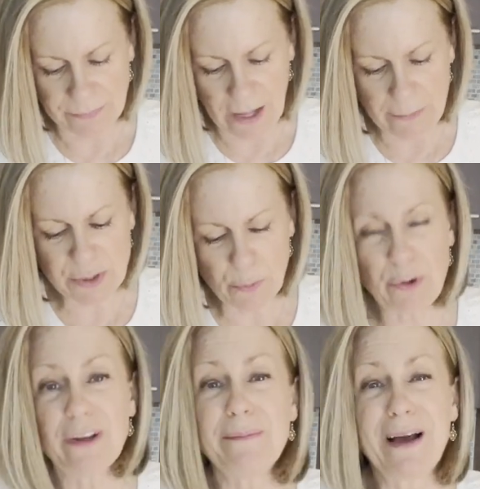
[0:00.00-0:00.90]
I was
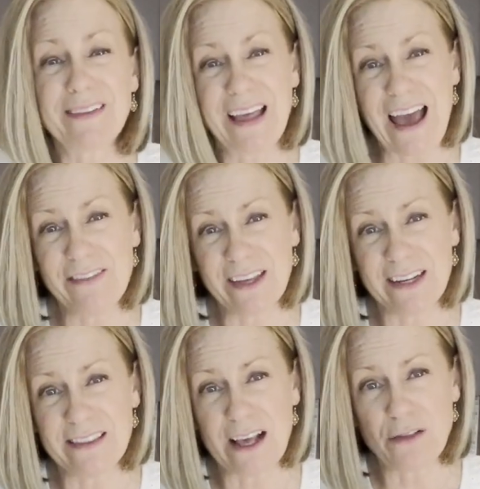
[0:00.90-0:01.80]
worried about having it
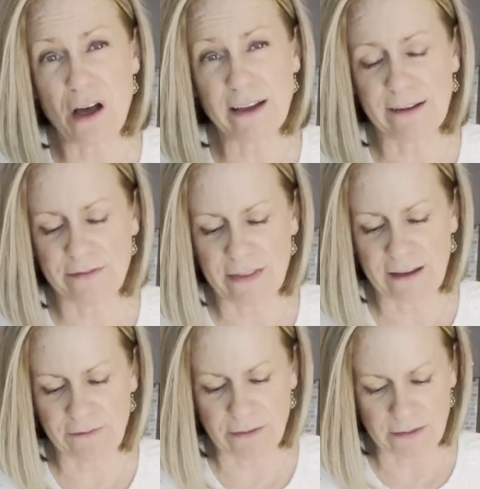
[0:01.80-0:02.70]
in that long
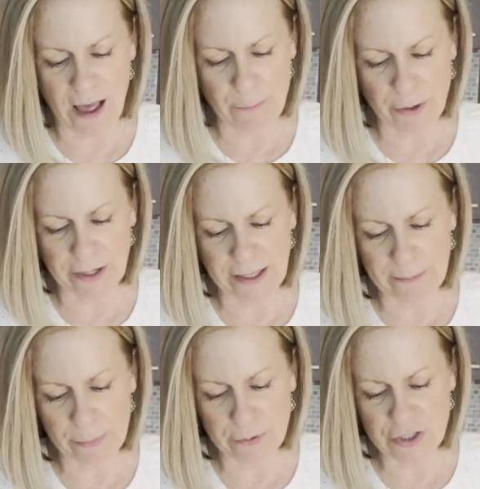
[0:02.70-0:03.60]
if a lot were gonna
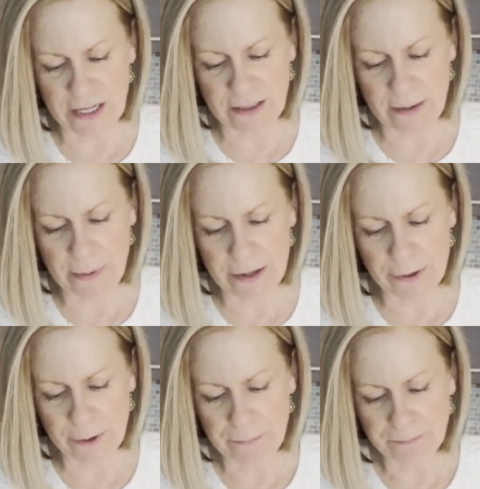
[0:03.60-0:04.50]
get burnt in the
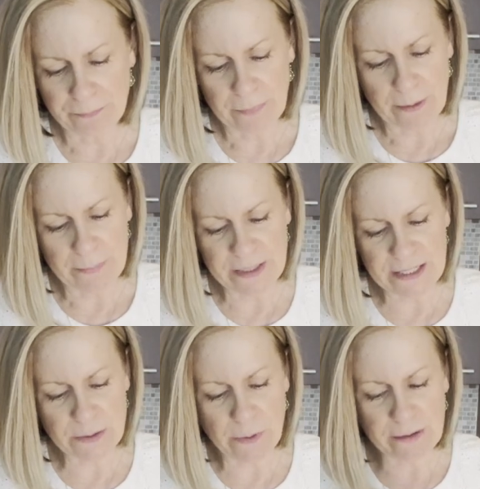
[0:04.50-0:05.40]
butter, but
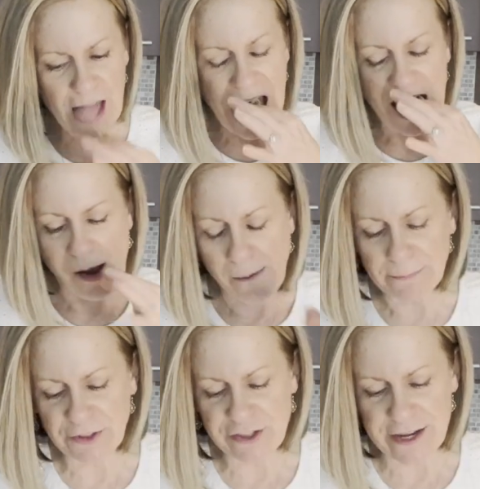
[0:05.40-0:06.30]
this one,
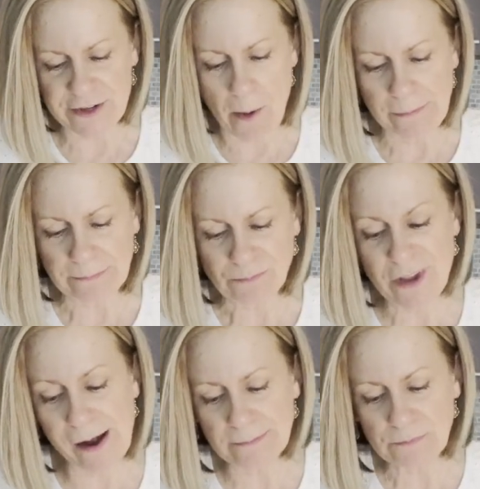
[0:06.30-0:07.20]
let's taste it.
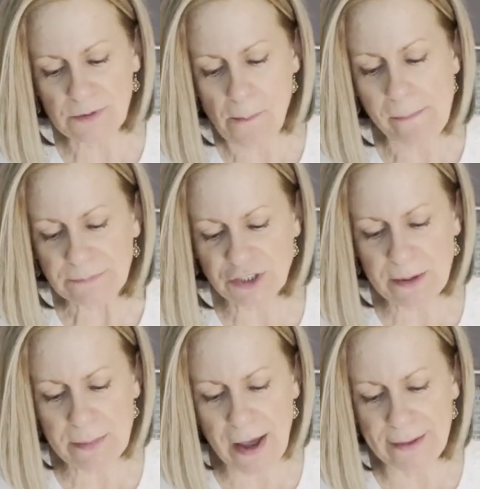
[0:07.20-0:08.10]
Yeah, some
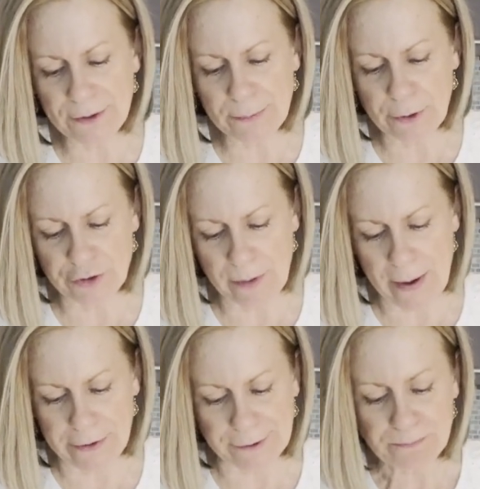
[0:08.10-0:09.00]
of them got a little burnt in the
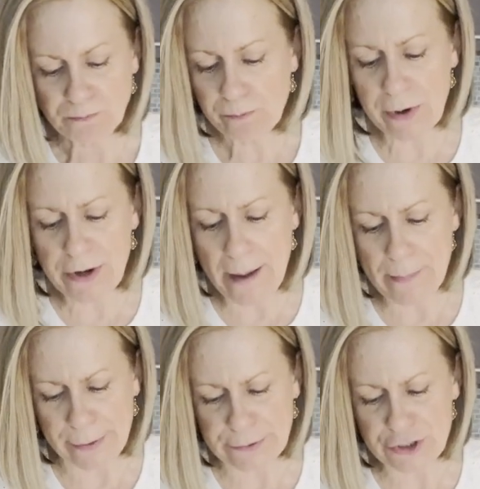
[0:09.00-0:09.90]
butter, but not
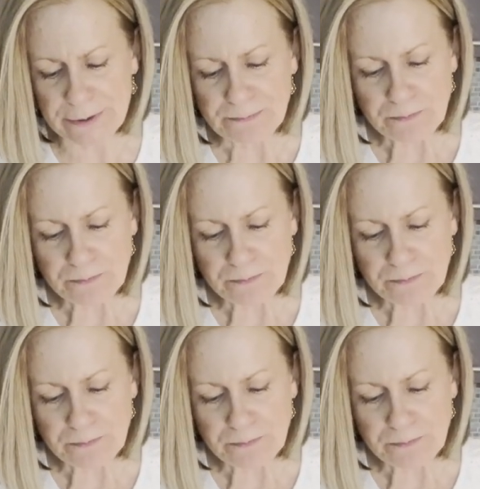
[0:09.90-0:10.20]
most.